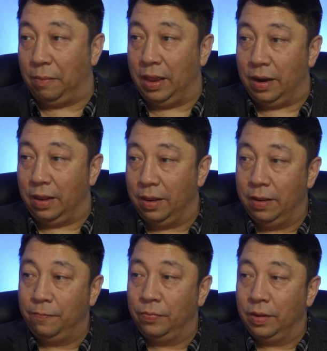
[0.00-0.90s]
in.
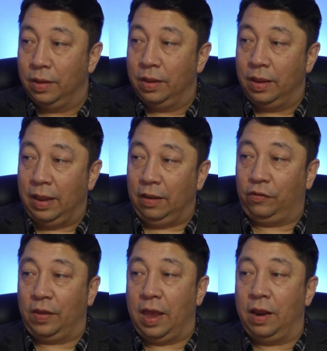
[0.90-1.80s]
He
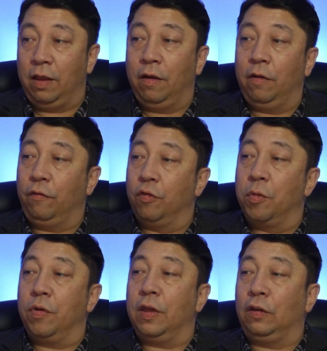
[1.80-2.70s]
said, for
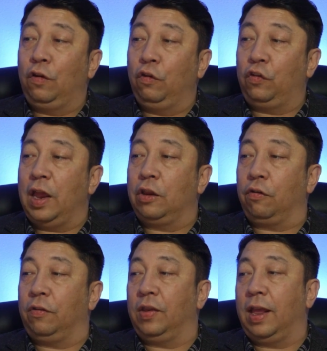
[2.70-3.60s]
more than 2
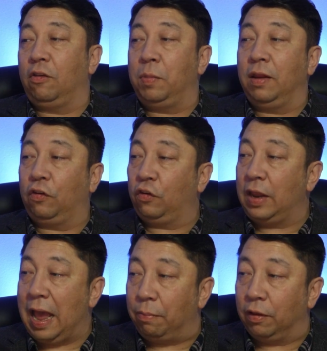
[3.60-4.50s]
centuries, it has been
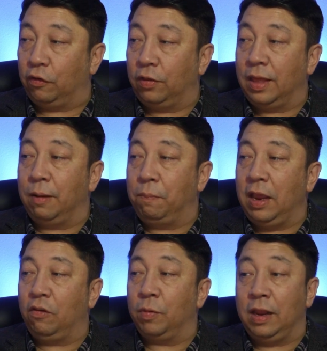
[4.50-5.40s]
established that
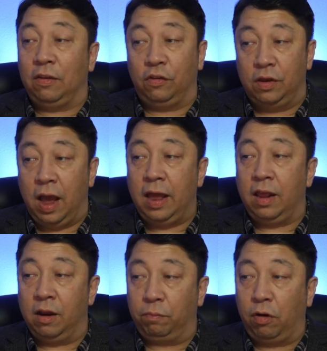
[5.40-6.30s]
impeachment is not
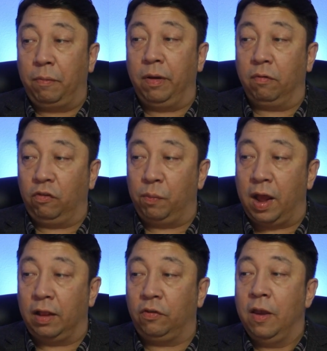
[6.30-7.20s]
an appropriate
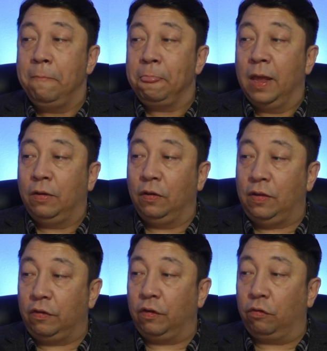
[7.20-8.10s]
response to
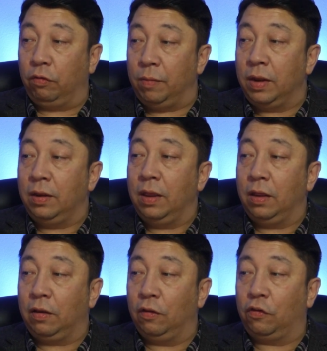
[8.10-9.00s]
disagreement
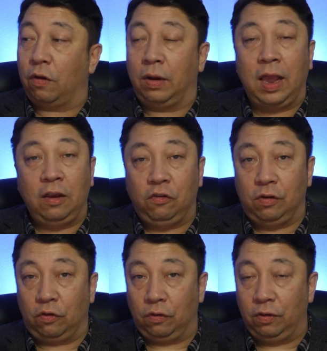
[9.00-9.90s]
concerning a
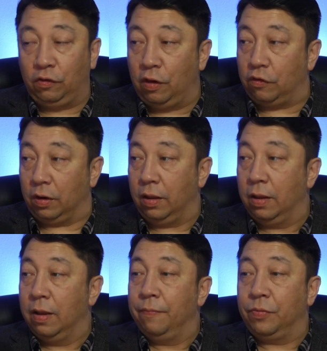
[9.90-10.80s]
judicial decision.
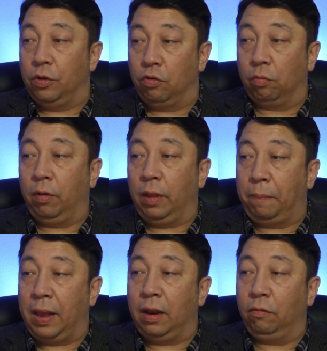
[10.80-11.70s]
The normal
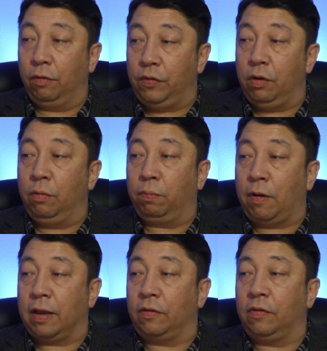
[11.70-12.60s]
appellate review
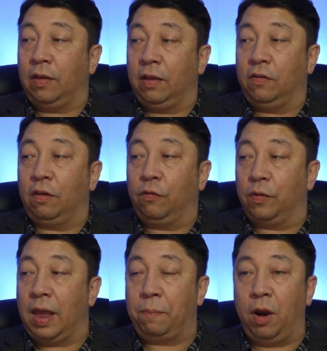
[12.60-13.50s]
process exists for
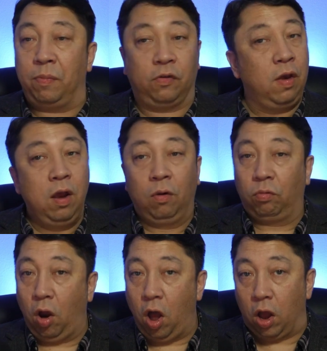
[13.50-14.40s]
that purpose.
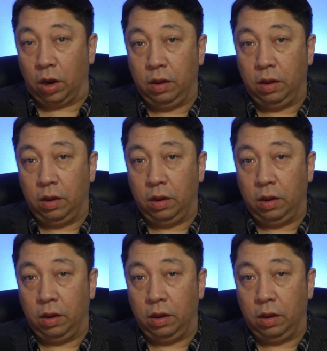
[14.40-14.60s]
Wrong.